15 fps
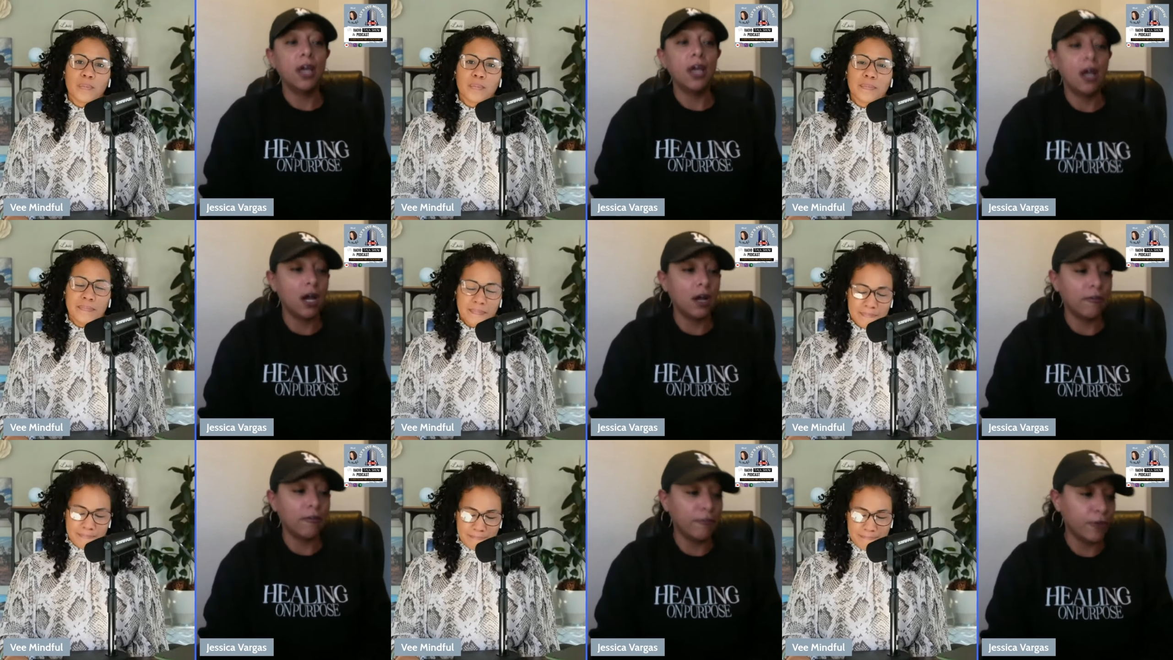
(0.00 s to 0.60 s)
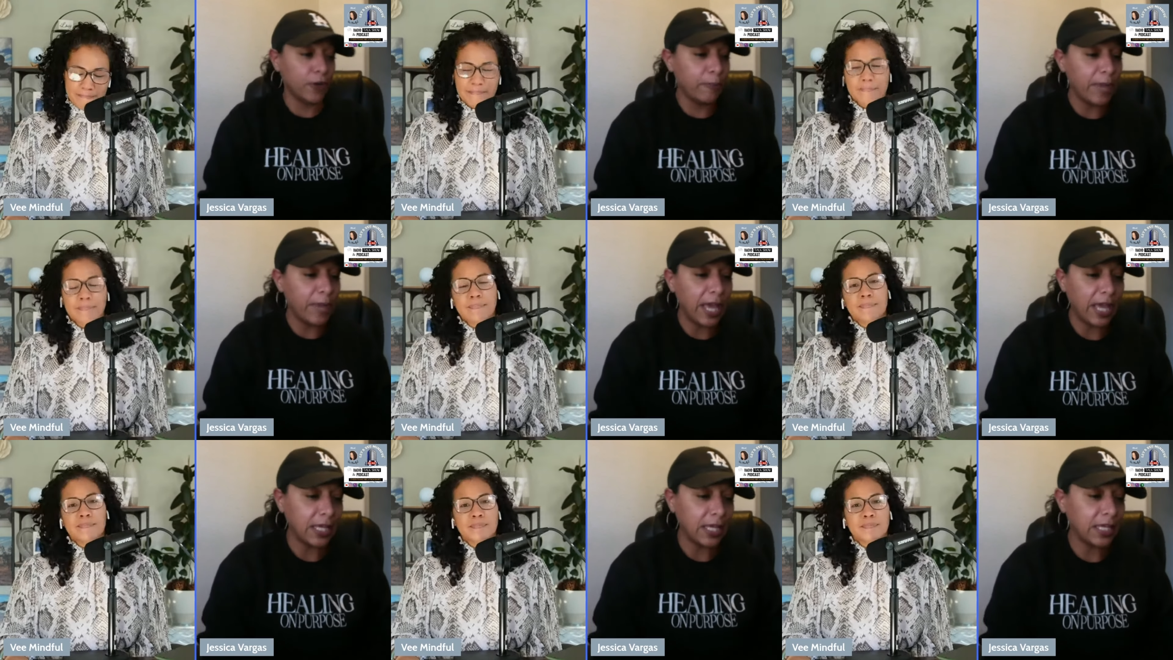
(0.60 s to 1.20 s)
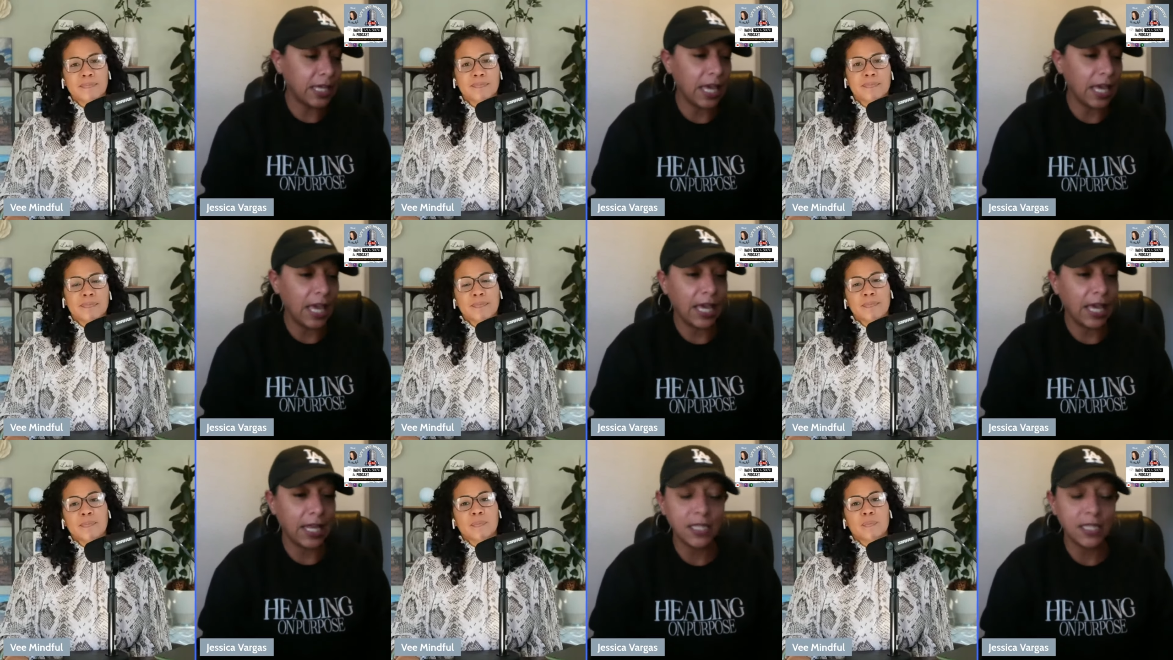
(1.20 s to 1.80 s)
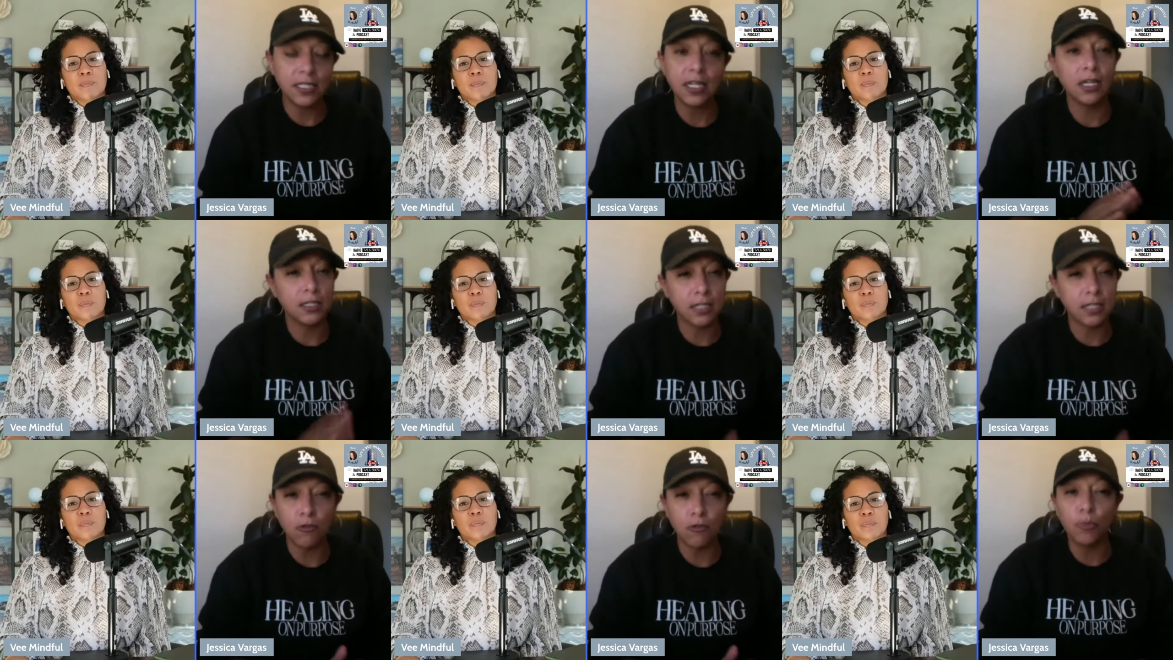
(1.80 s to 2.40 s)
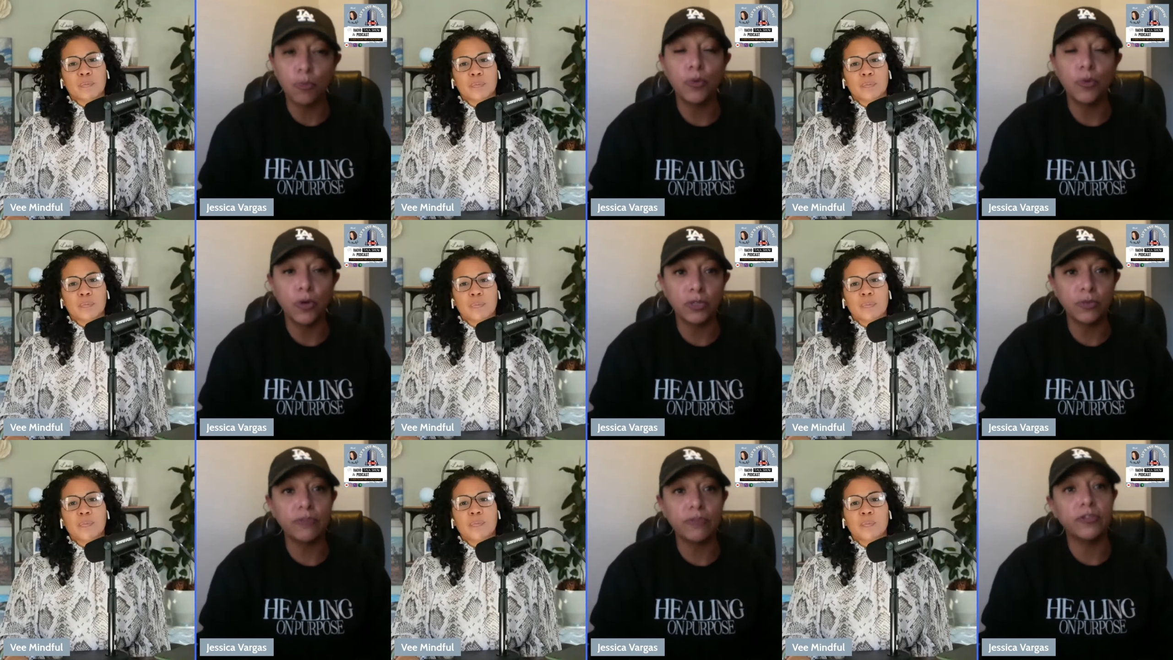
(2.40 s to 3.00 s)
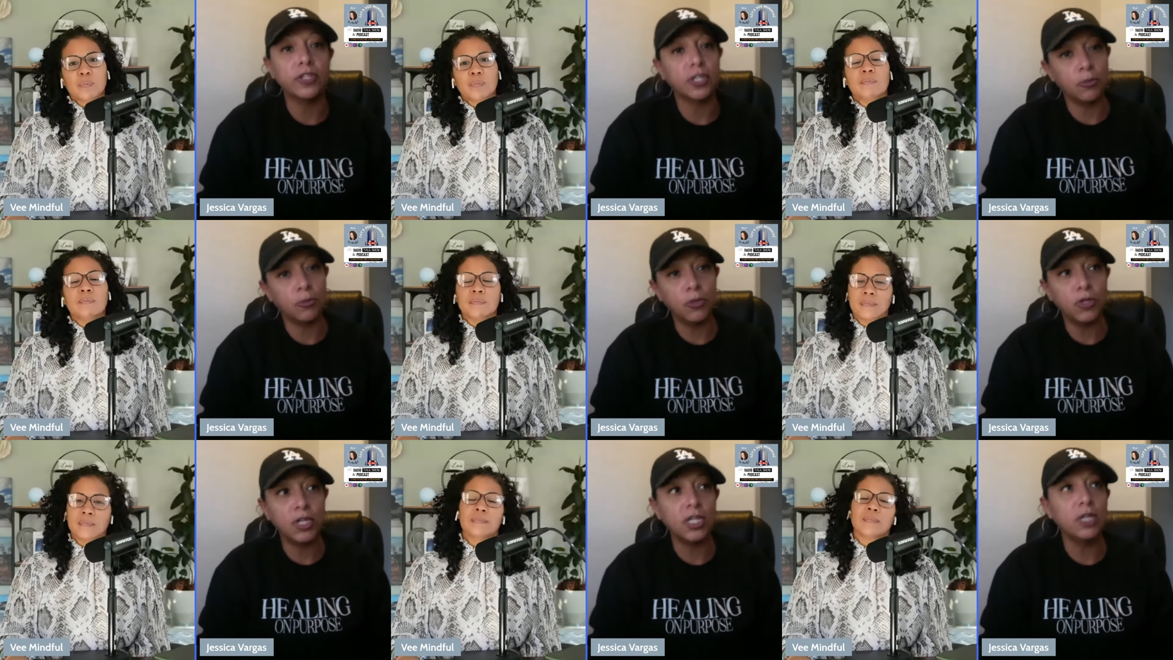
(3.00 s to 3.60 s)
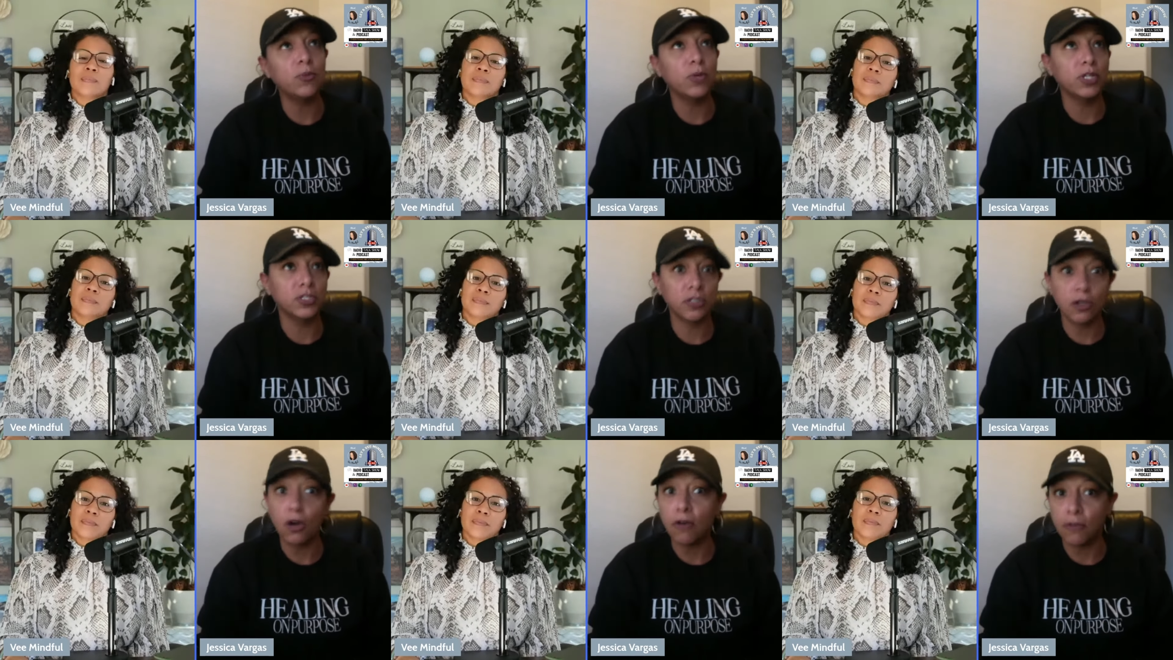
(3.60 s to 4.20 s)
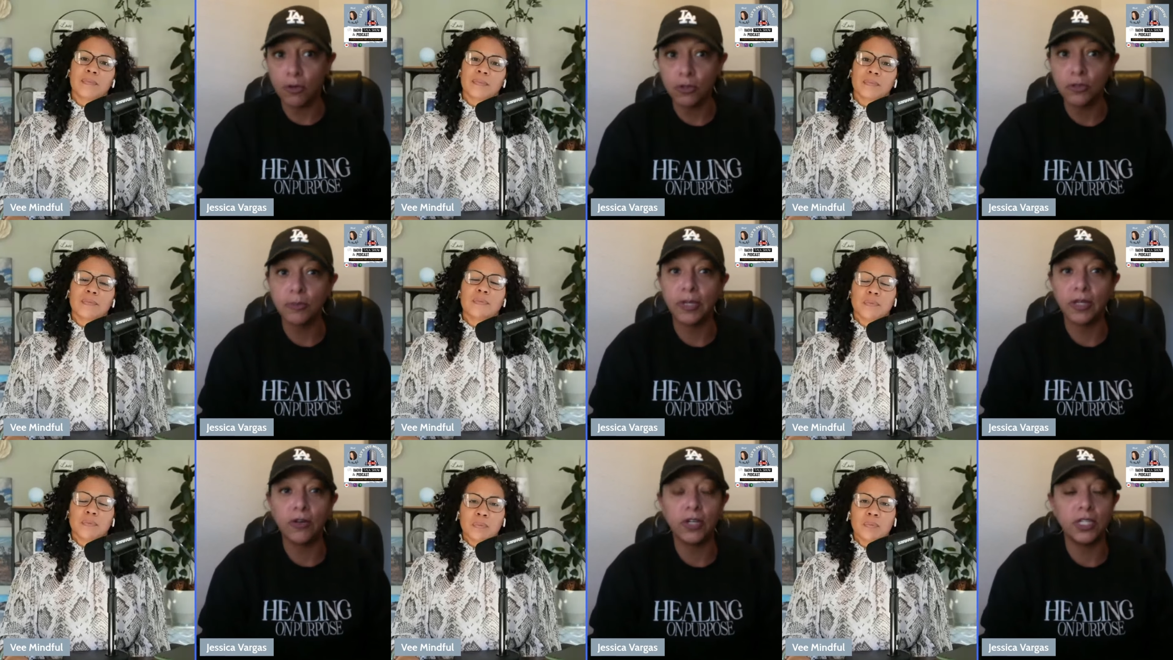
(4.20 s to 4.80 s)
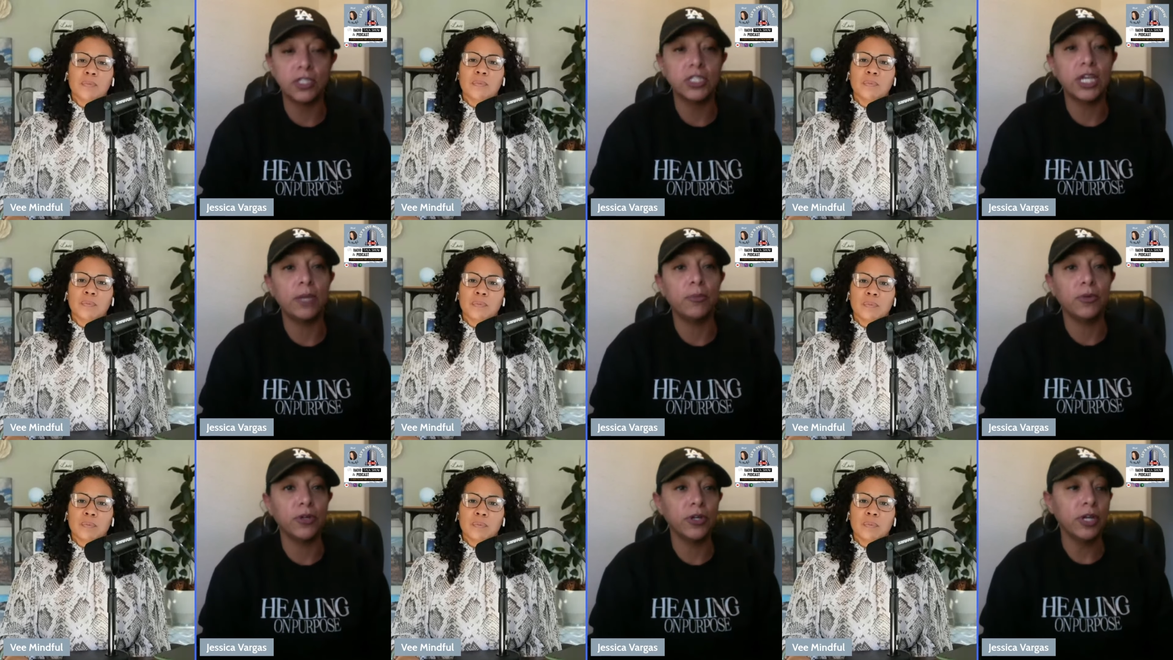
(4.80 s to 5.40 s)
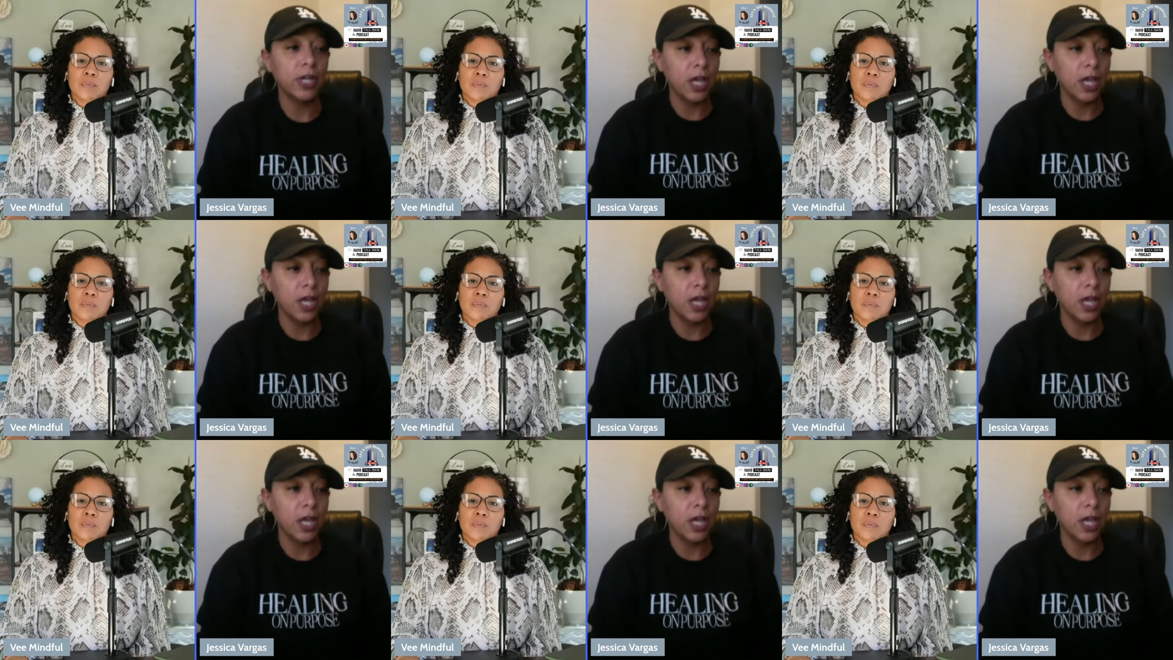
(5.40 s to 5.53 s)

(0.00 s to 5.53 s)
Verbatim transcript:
Speaker 1: uh, for a bank, and I sit on several boards within the community. One is the Gulf Coast Minority Chamber,